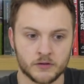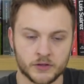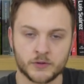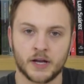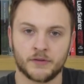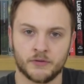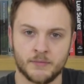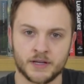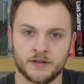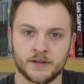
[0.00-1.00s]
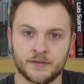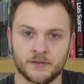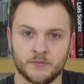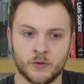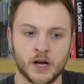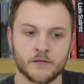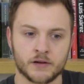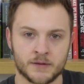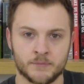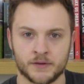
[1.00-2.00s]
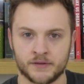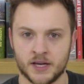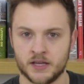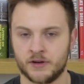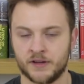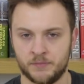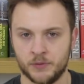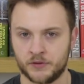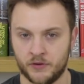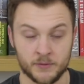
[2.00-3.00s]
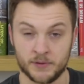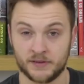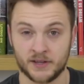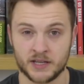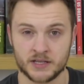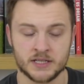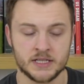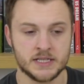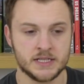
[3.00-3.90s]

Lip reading: Newcastle or Man United, and whatever he can put together against Porto, he'll put together.